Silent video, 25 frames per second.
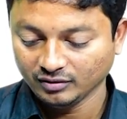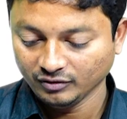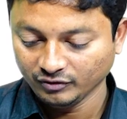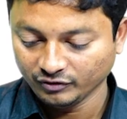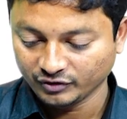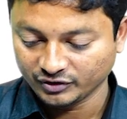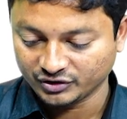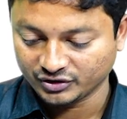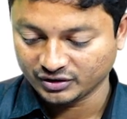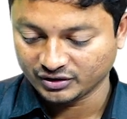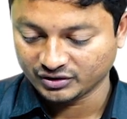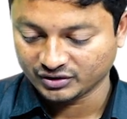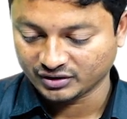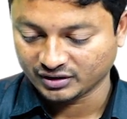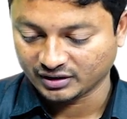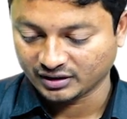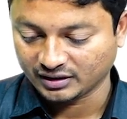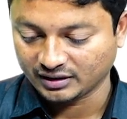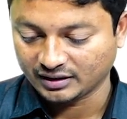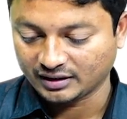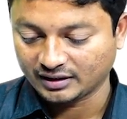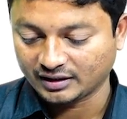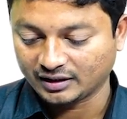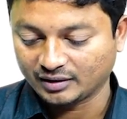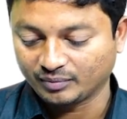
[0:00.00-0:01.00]
which is
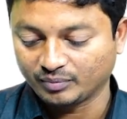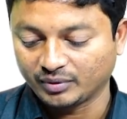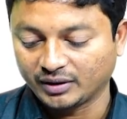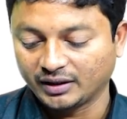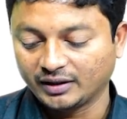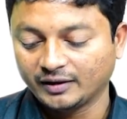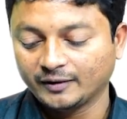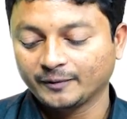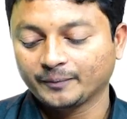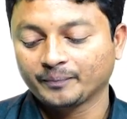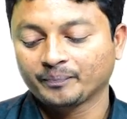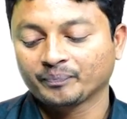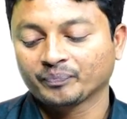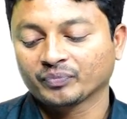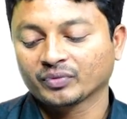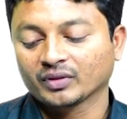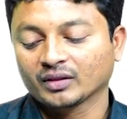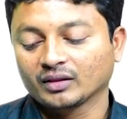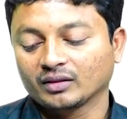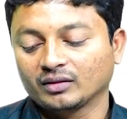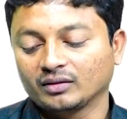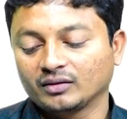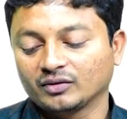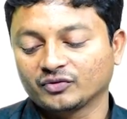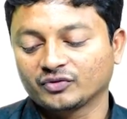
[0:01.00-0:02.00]
created by
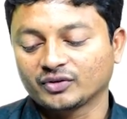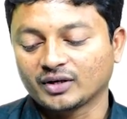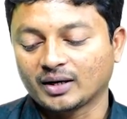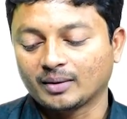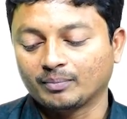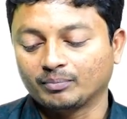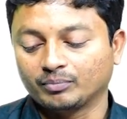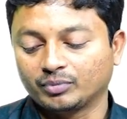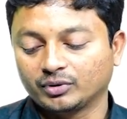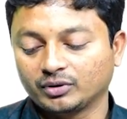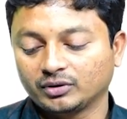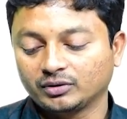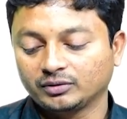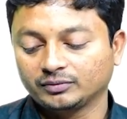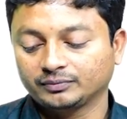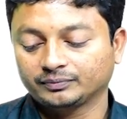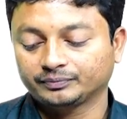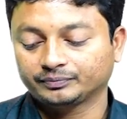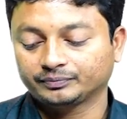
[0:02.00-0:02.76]
the sample.